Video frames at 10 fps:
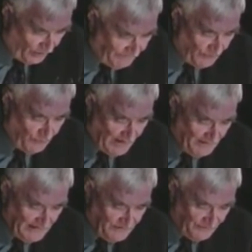
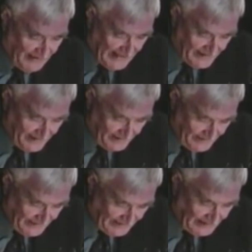overwhelming dread
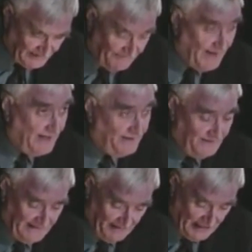that defies
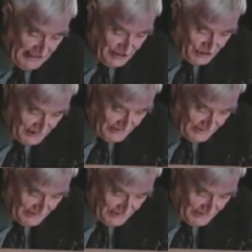examination.